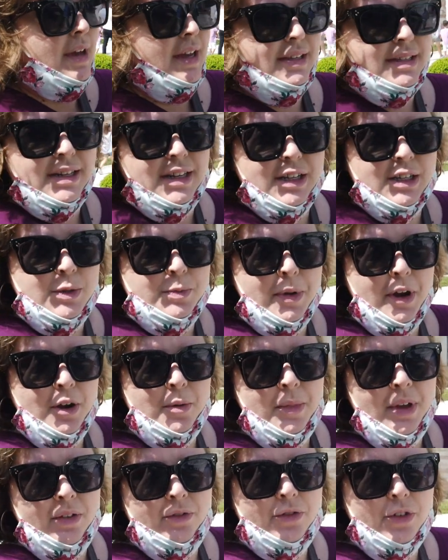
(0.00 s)
as an
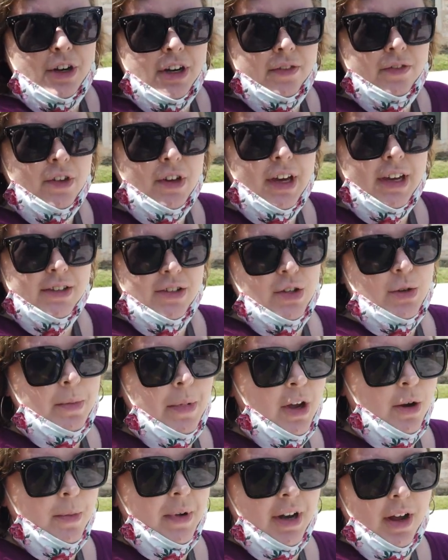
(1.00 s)
experiment for any of you guys who
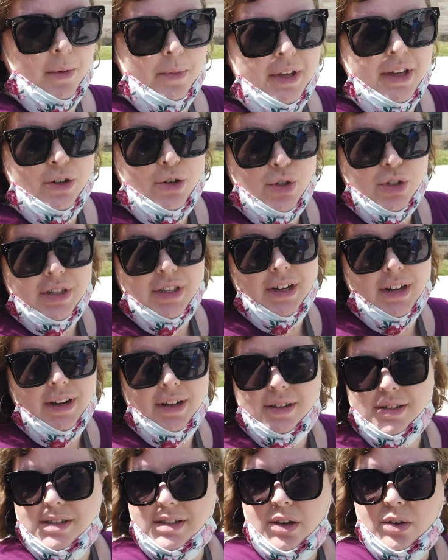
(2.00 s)
may or may not be interested in
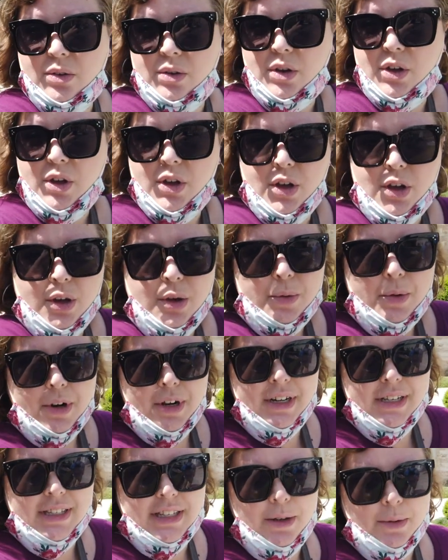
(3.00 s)
it. So we're
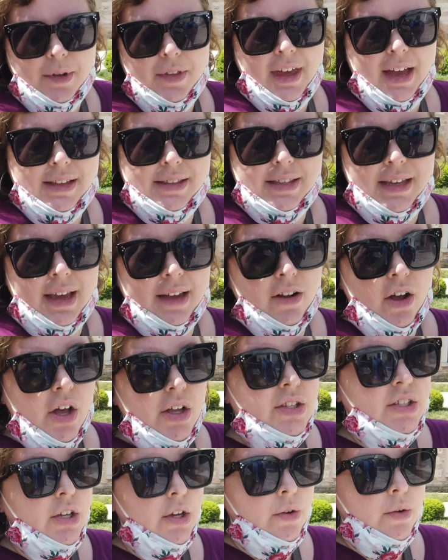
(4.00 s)
gonna see where that's at.
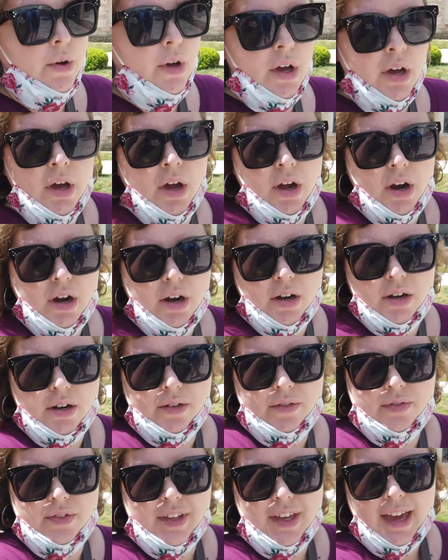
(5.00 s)
Also,
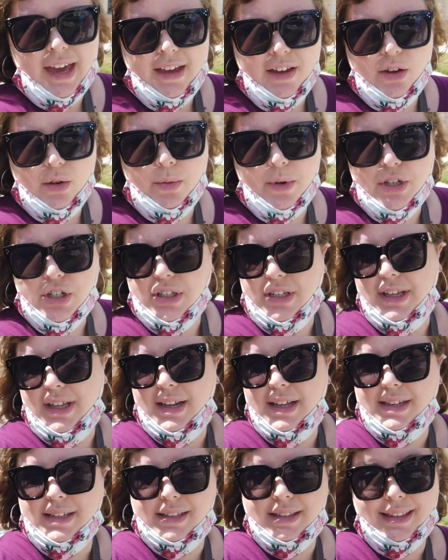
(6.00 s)
our the guy who originally let
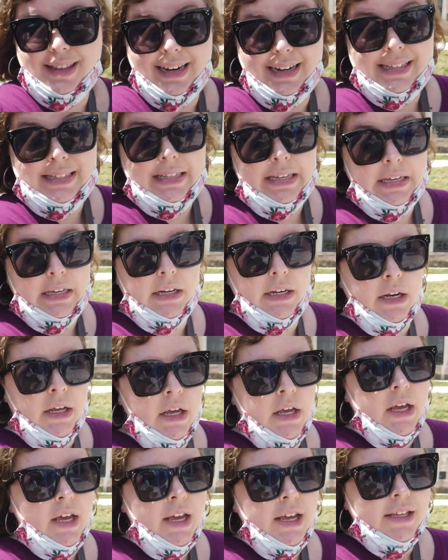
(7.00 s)
us, let us in
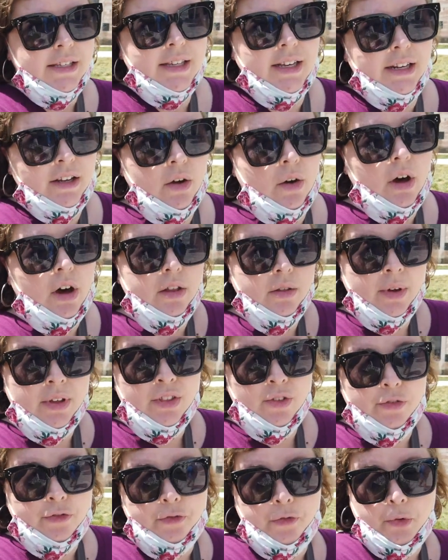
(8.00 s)
said to go all the way to
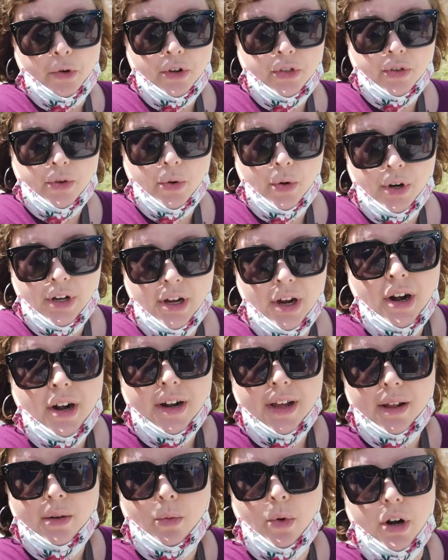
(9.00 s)
the fourth
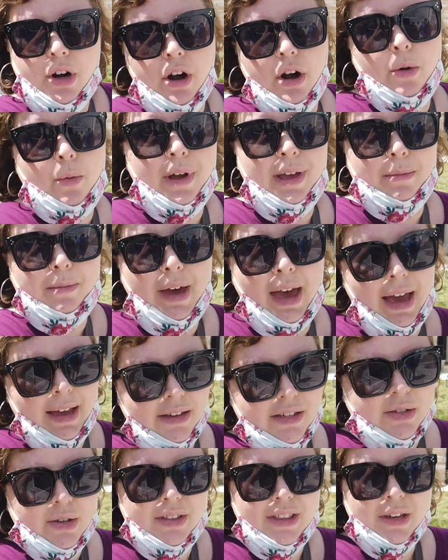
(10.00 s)
courtyard and work our way
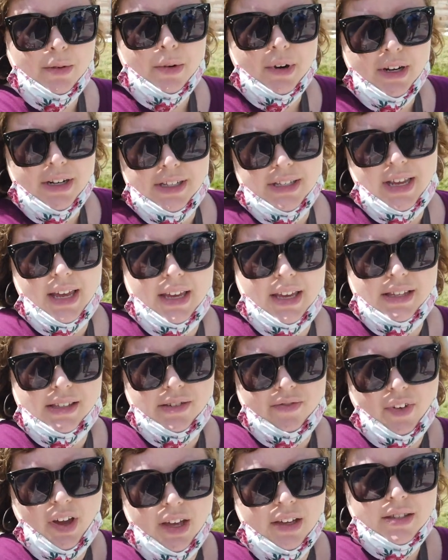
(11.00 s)
back. So I think we're gonna take his
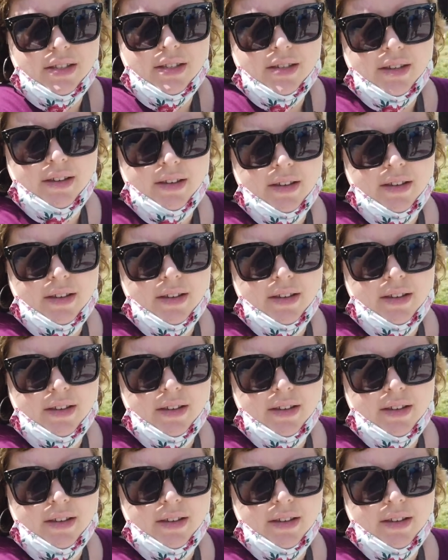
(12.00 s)
advice.